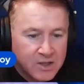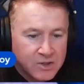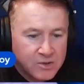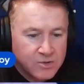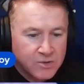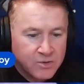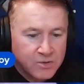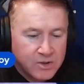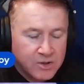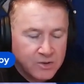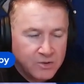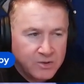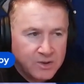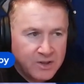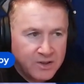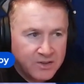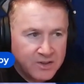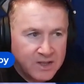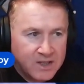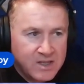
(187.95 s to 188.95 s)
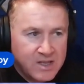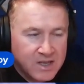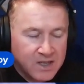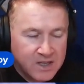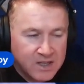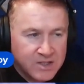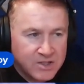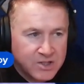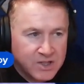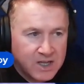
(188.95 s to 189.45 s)
So the only thing you
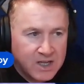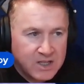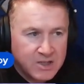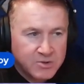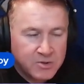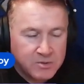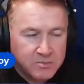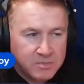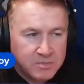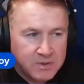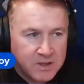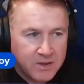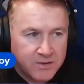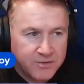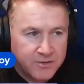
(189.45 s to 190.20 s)
can change would be the